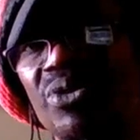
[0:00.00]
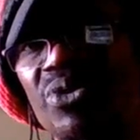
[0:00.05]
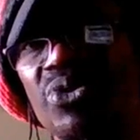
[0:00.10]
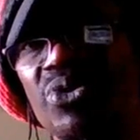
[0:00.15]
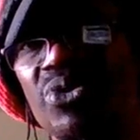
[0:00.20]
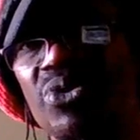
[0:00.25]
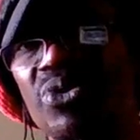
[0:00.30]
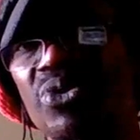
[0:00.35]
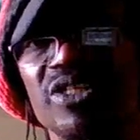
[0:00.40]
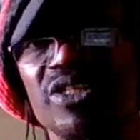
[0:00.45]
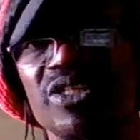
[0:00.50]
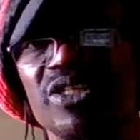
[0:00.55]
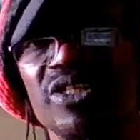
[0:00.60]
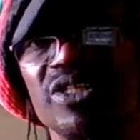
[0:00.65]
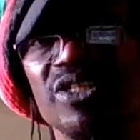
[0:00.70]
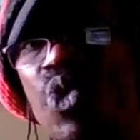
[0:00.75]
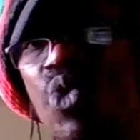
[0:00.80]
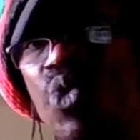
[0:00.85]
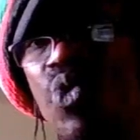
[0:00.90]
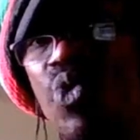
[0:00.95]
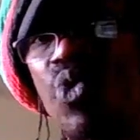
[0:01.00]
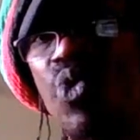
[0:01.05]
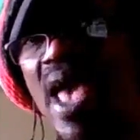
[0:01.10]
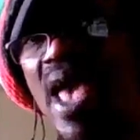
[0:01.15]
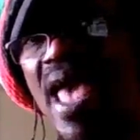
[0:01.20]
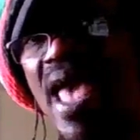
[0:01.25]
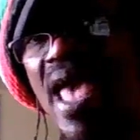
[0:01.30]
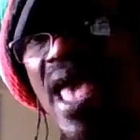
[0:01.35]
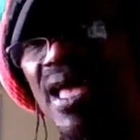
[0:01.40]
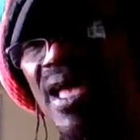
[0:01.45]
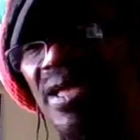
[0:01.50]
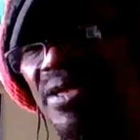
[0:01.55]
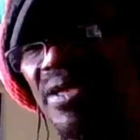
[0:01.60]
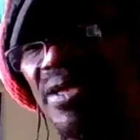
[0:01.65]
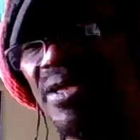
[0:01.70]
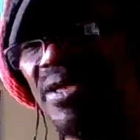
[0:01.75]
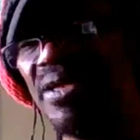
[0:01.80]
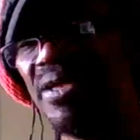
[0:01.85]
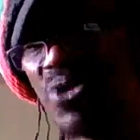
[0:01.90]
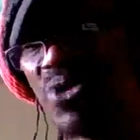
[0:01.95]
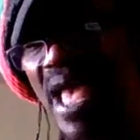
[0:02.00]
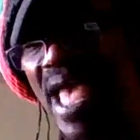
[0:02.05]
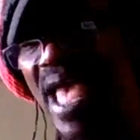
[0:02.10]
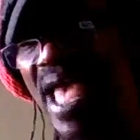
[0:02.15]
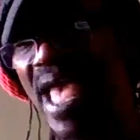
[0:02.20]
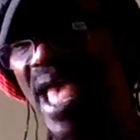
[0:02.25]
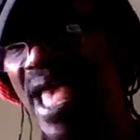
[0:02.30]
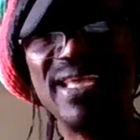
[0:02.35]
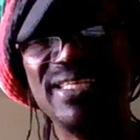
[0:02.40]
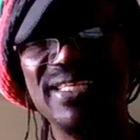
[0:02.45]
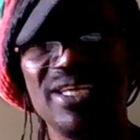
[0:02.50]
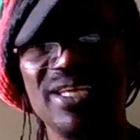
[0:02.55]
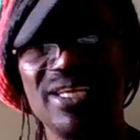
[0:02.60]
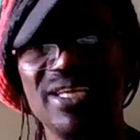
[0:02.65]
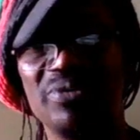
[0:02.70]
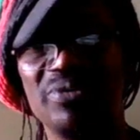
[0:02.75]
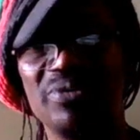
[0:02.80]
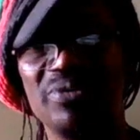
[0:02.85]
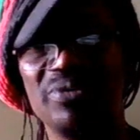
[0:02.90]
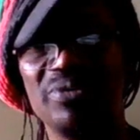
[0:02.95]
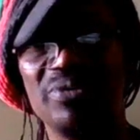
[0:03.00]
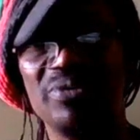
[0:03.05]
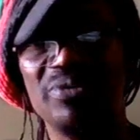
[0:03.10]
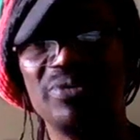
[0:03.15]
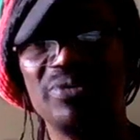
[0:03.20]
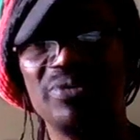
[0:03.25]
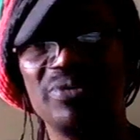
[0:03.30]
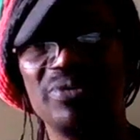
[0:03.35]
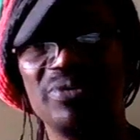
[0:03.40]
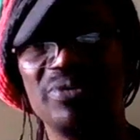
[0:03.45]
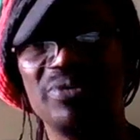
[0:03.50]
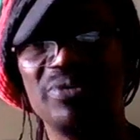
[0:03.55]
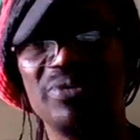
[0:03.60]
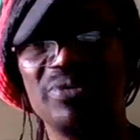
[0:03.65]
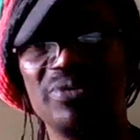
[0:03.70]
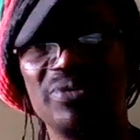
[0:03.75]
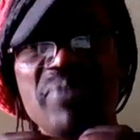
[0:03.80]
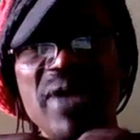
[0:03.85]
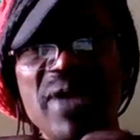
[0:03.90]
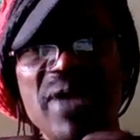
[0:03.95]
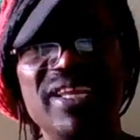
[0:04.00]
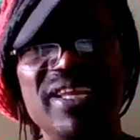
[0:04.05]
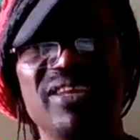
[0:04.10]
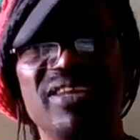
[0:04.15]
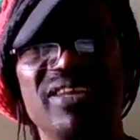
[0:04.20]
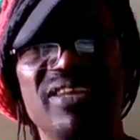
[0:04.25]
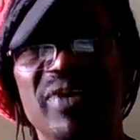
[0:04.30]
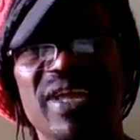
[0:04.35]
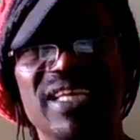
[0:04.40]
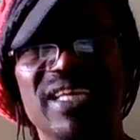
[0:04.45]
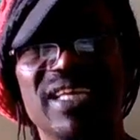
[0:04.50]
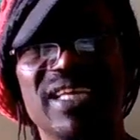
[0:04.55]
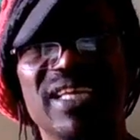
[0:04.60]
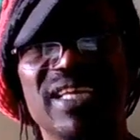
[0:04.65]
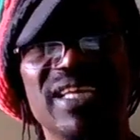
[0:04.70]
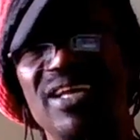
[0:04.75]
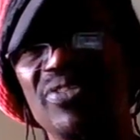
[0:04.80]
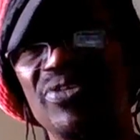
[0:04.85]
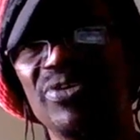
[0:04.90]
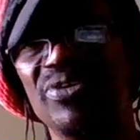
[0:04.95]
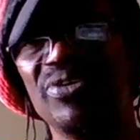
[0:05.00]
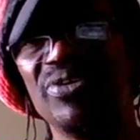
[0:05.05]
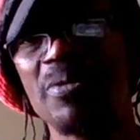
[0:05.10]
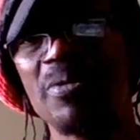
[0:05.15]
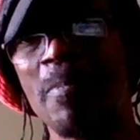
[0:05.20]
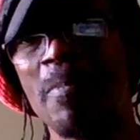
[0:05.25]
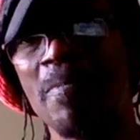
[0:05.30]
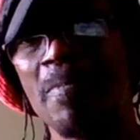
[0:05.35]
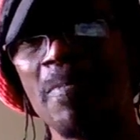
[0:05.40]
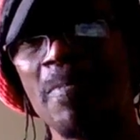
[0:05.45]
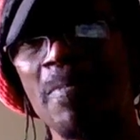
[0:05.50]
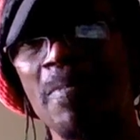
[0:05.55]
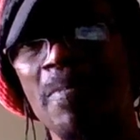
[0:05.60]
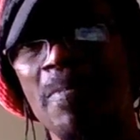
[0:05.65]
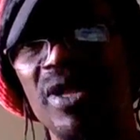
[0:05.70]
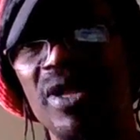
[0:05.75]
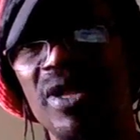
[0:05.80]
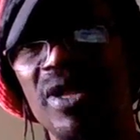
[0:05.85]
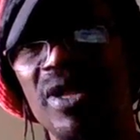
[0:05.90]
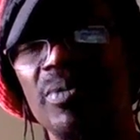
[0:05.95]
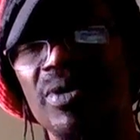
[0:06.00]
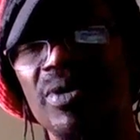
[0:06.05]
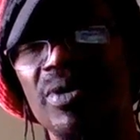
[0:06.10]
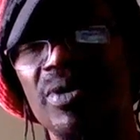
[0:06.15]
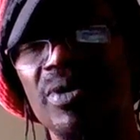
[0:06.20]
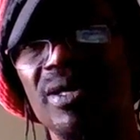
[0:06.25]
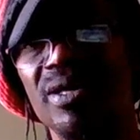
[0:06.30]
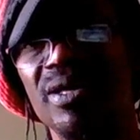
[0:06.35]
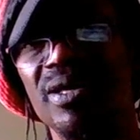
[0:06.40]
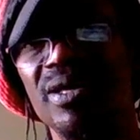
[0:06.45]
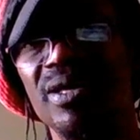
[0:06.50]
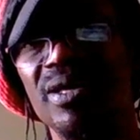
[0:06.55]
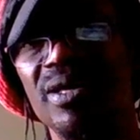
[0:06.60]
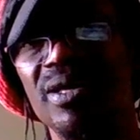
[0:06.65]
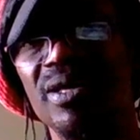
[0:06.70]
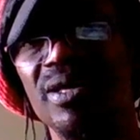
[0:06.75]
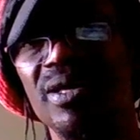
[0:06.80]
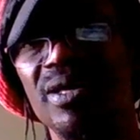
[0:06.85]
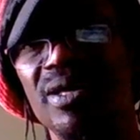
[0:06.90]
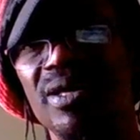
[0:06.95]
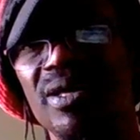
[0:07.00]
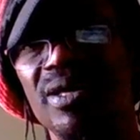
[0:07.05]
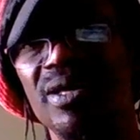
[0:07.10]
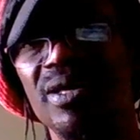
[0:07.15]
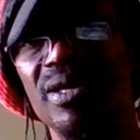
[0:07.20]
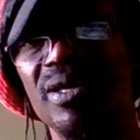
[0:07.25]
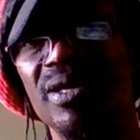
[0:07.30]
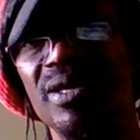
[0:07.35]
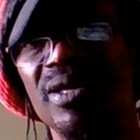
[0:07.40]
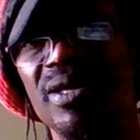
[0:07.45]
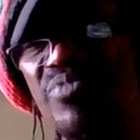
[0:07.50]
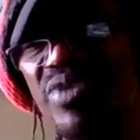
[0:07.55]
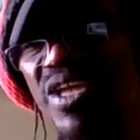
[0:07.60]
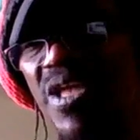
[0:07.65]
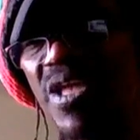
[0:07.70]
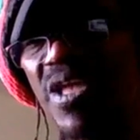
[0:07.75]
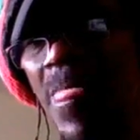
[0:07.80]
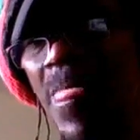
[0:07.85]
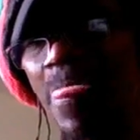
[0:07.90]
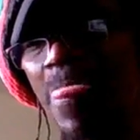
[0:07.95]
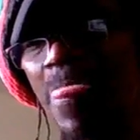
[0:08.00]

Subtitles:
who are so, at each other, nitpicking, you're always competitive against each other, okay? You mean to tell me